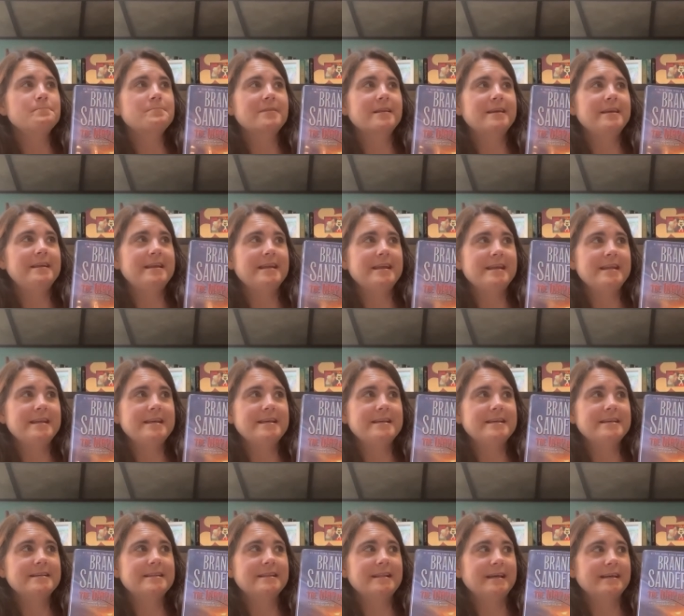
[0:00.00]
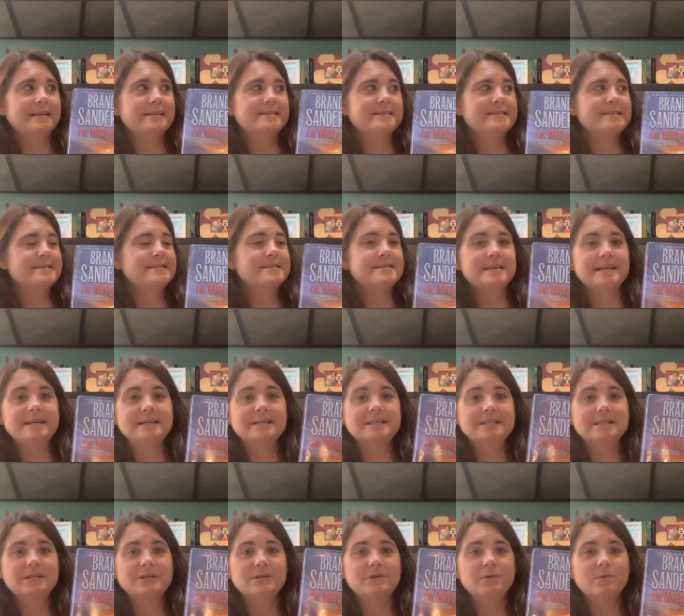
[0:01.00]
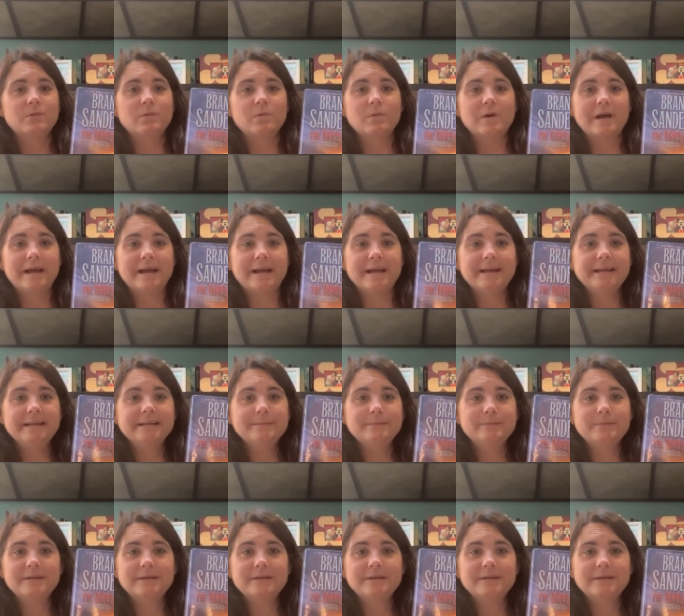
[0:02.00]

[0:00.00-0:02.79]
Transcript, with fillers: in any like succinct way,